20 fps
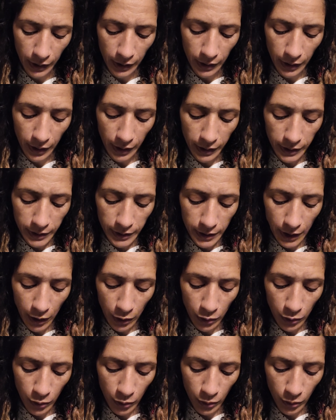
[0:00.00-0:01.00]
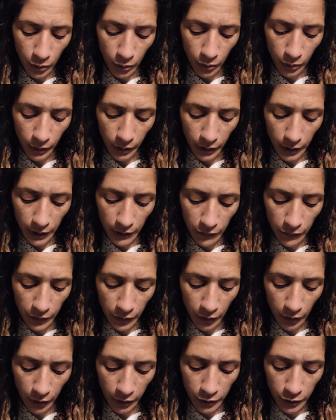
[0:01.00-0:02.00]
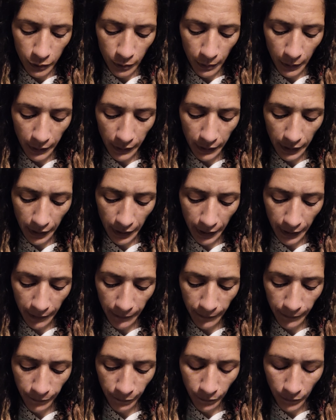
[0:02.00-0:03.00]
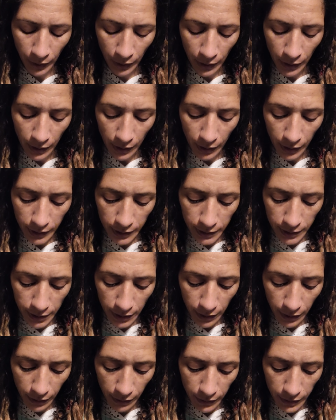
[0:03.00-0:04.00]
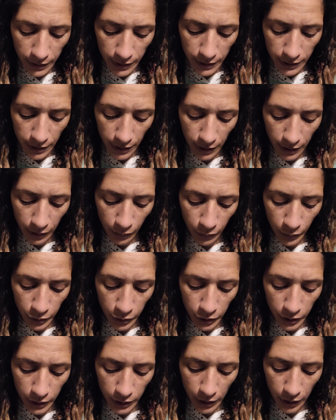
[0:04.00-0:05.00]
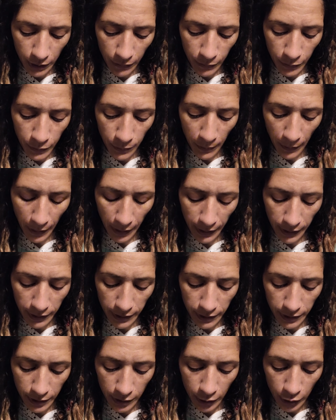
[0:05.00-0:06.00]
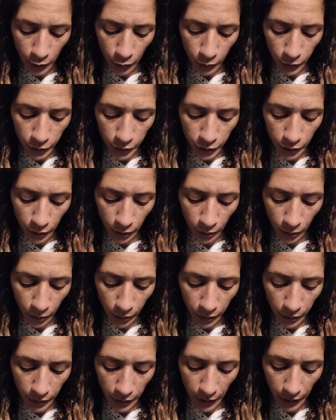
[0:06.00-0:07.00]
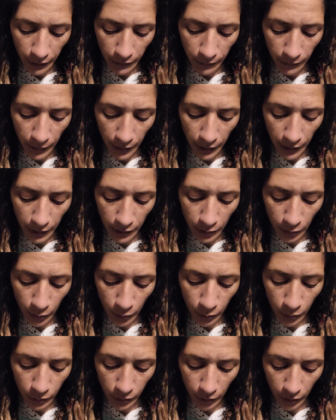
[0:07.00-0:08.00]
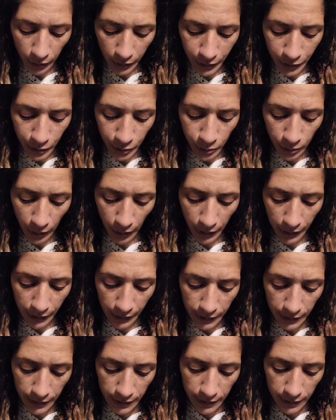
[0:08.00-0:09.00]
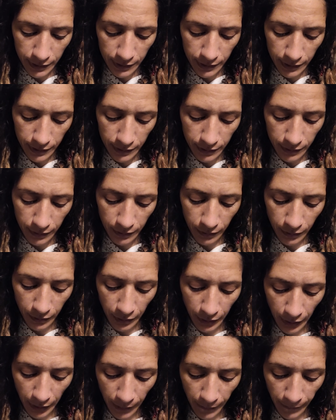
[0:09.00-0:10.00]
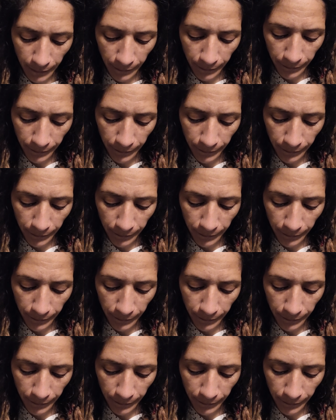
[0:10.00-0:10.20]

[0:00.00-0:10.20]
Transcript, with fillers: Let us now go even unto Bethlehem, and seeing this thing which is come to pass, which the Lord hath made known unto us. Okay.